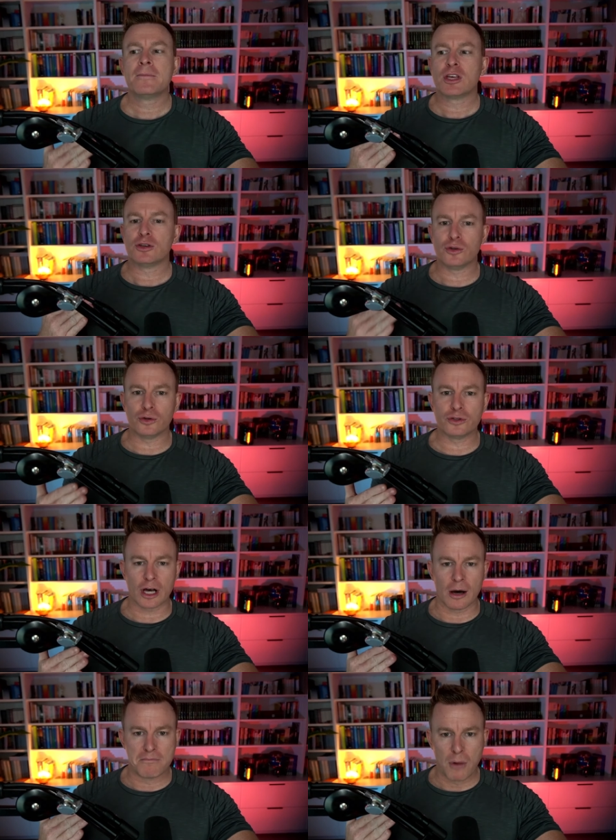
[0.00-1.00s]
use
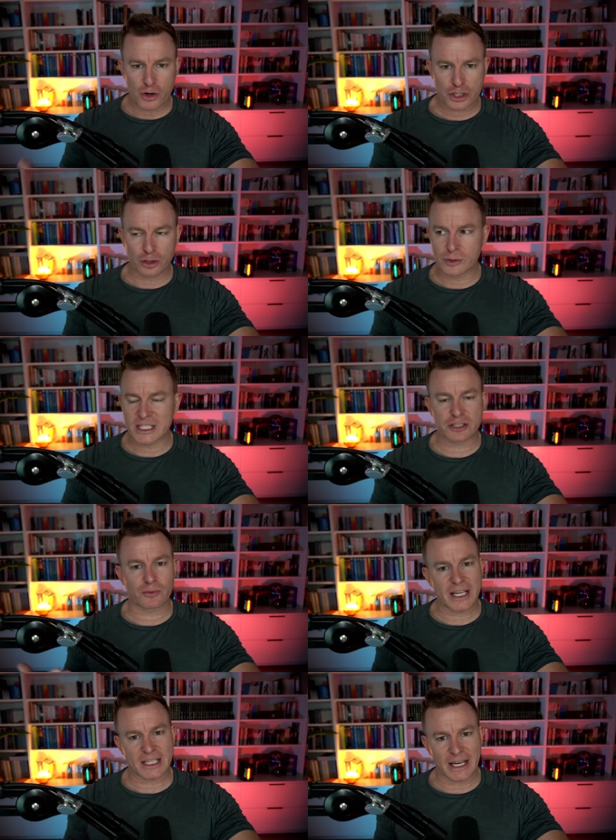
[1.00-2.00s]
emotional
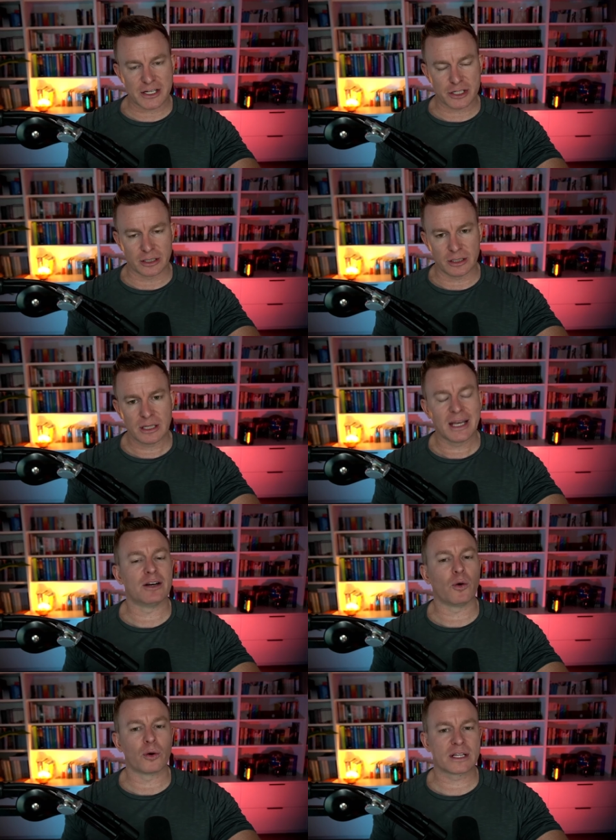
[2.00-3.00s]
dysregulation in
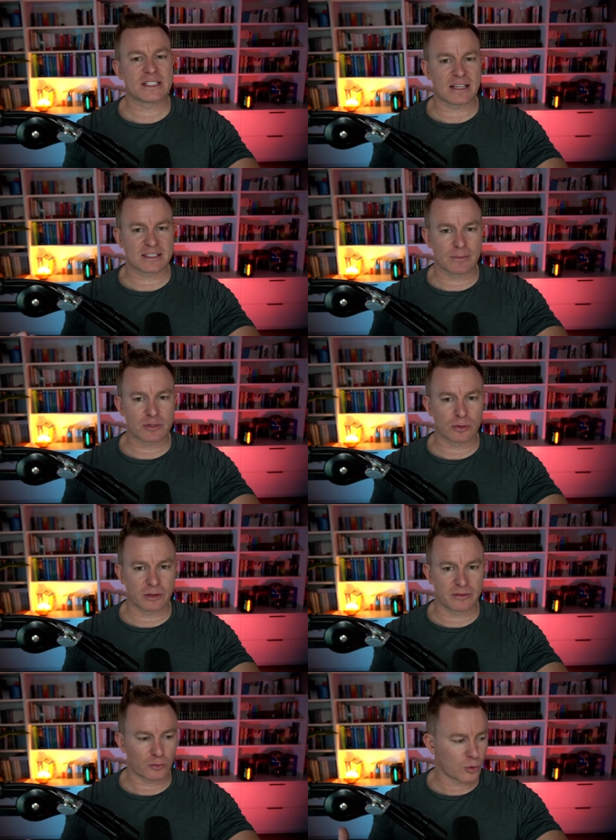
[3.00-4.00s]
order to get some sort
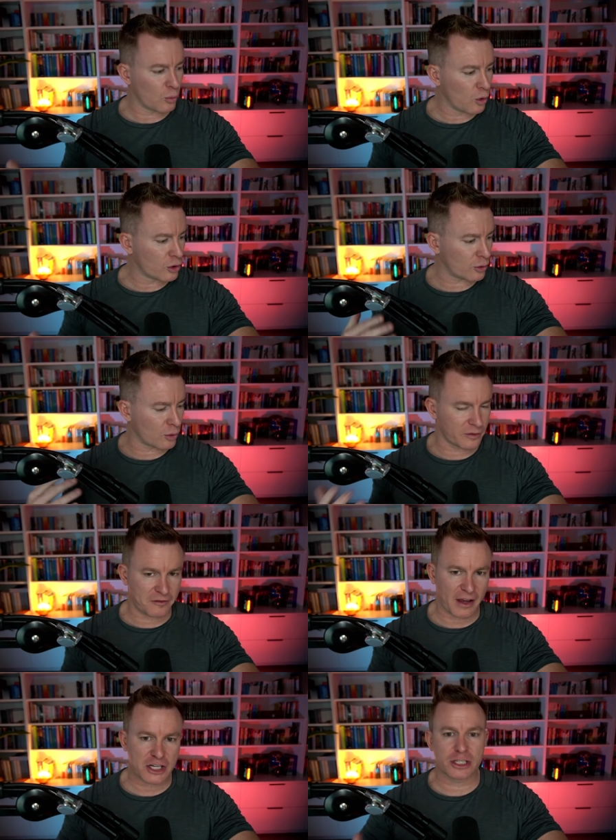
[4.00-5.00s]
of reward or
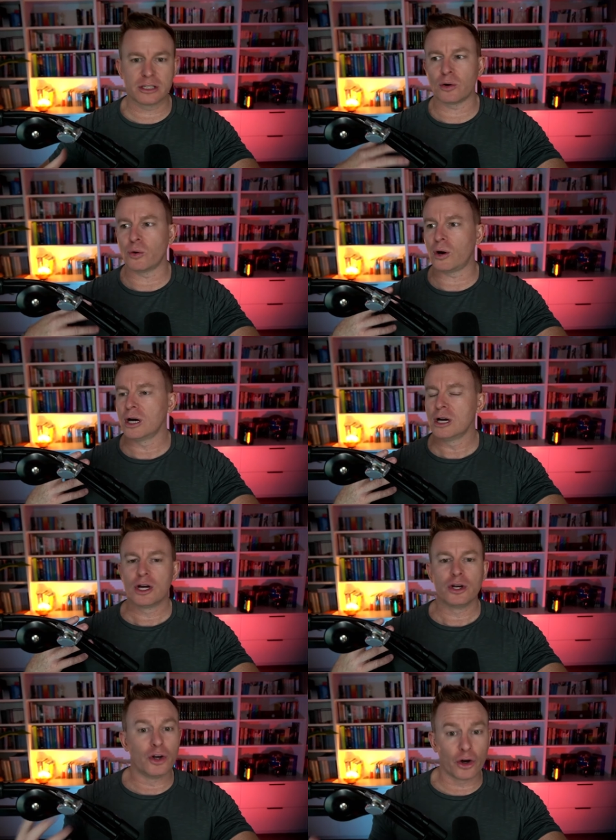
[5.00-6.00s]
affection or
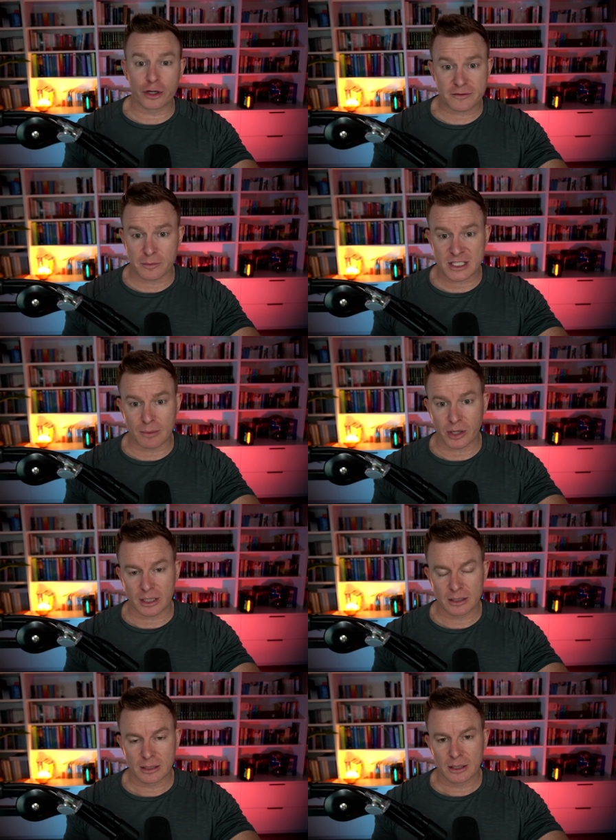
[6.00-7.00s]
notice from somebody.
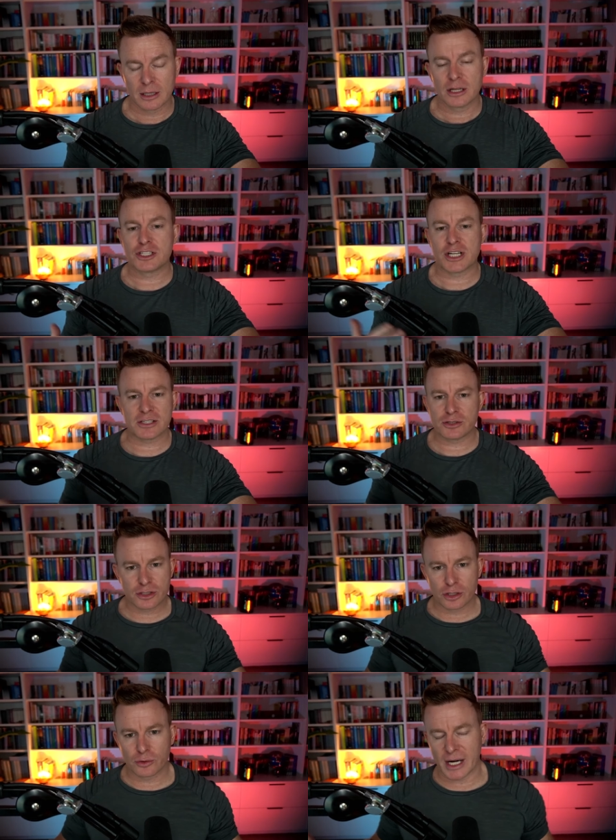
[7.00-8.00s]
Jess used
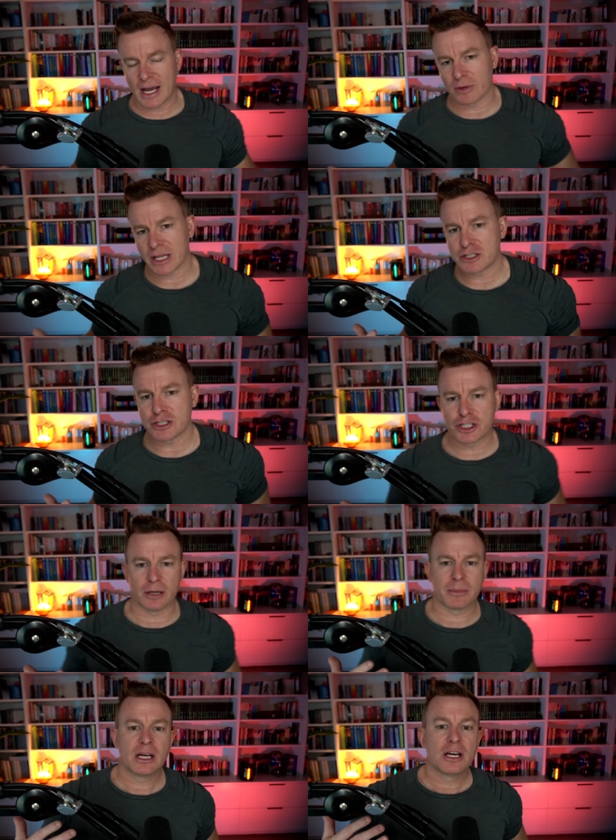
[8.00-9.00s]
to do it in our
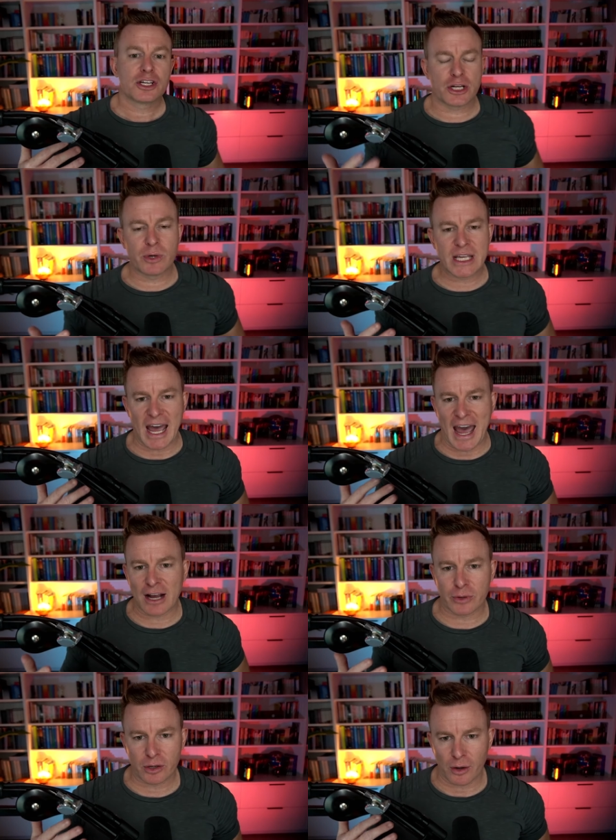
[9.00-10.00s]
relationship. She would get
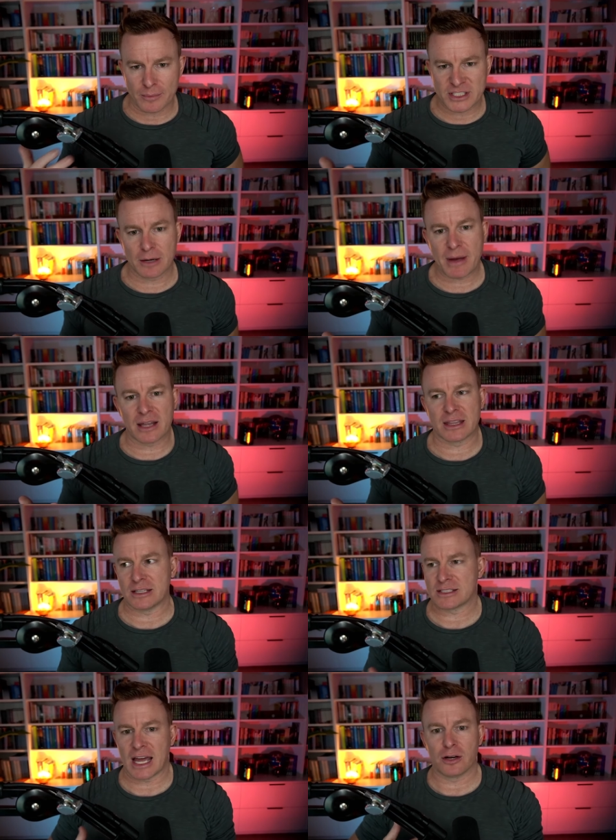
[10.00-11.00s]
angry or upset about
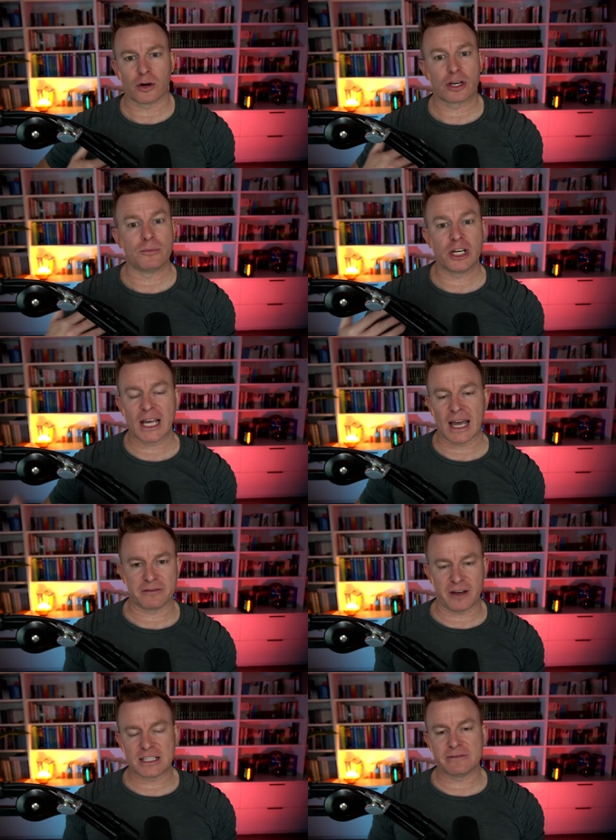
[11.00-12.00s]
things and not communicate
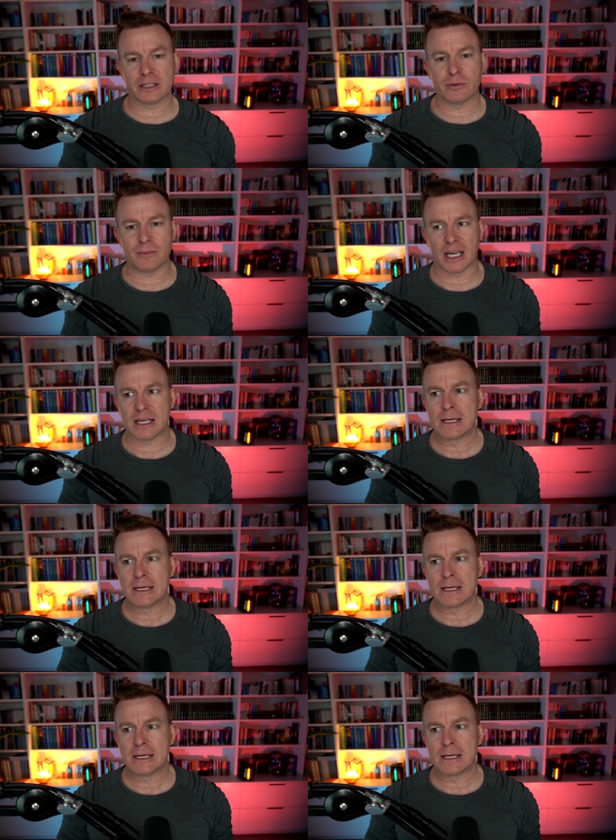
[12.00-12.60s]
effectively with me.